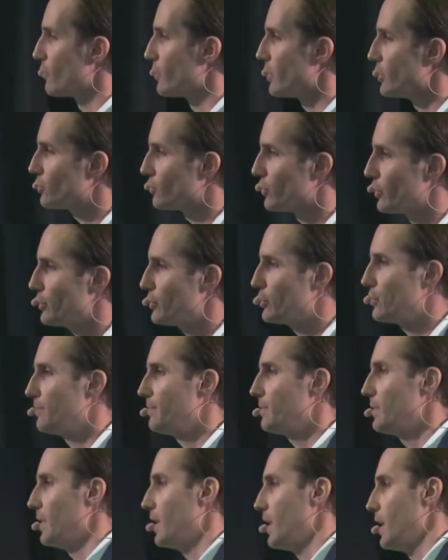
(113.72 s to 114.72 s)
research,
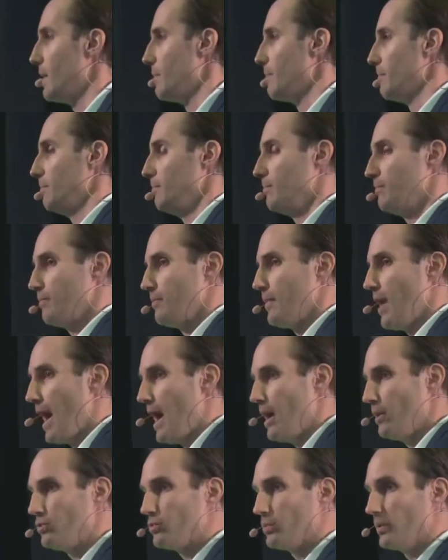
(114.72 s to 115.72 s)

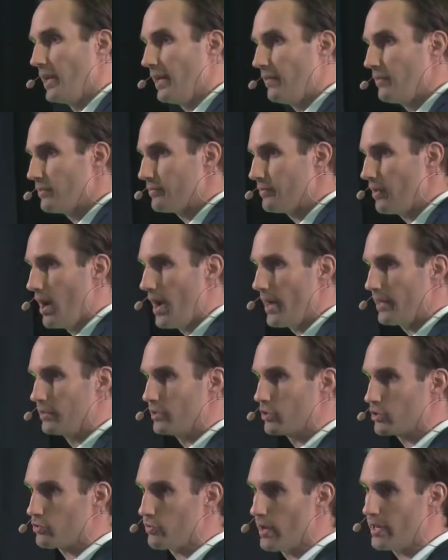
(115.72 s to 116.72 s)
how to identify the
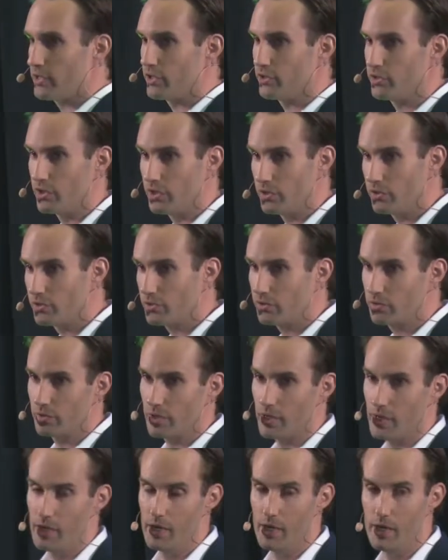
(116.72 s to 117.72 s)
strategies,
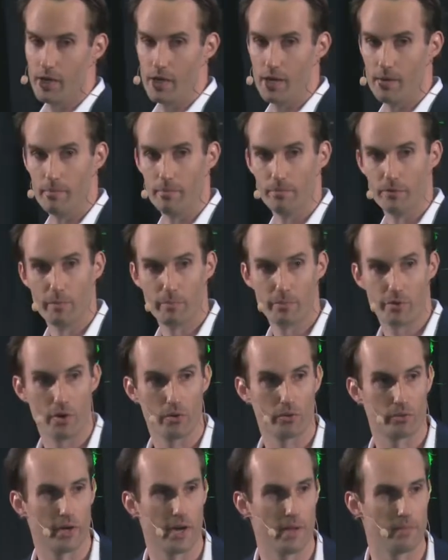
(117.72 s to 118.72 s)
the
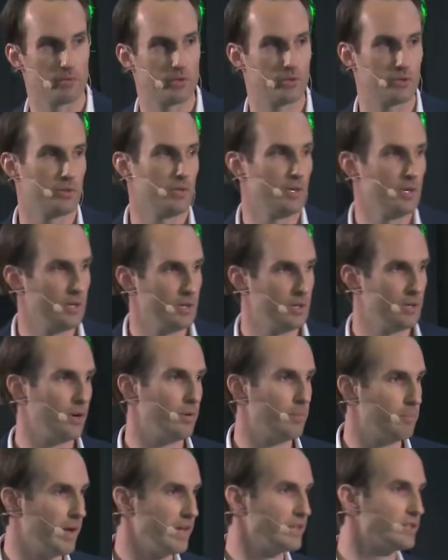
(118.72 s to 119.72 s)
programs,
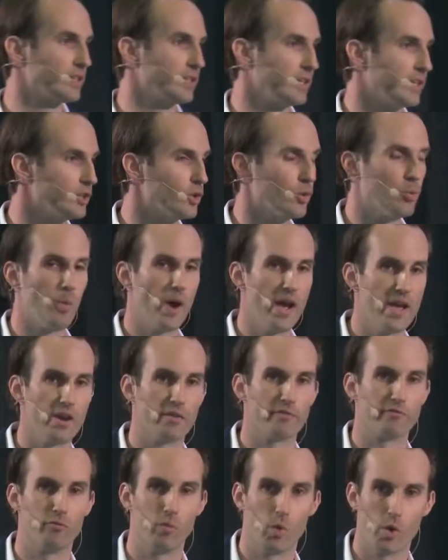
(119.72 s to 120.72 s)
basically the way
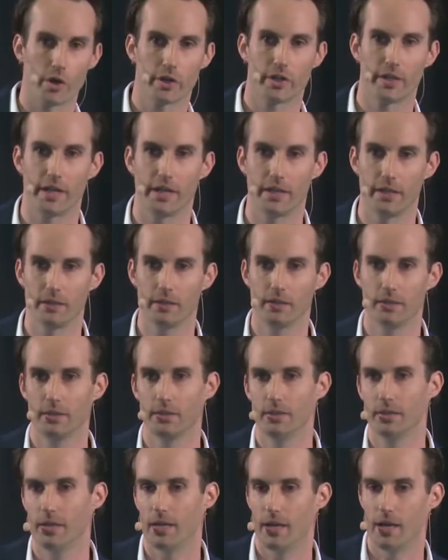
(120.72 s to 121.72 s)
of working,
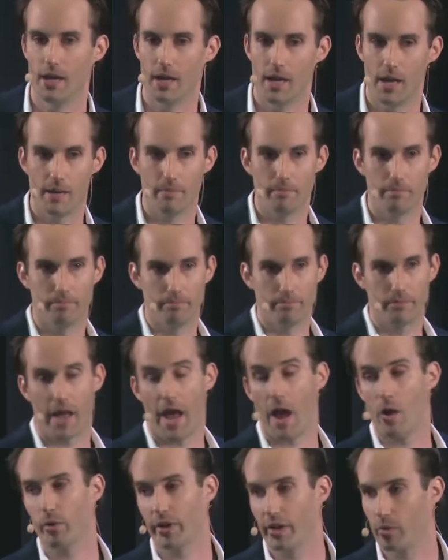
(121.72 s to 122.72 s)

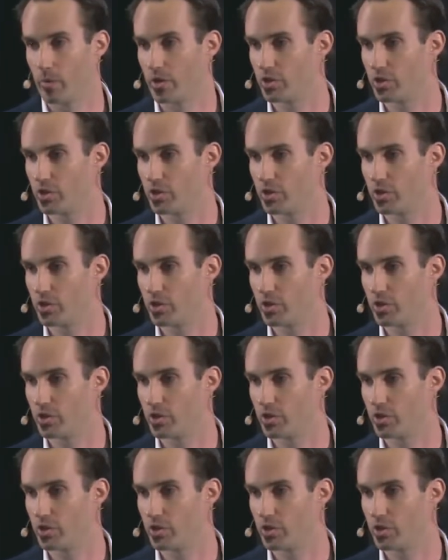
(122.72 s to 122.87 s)
how can we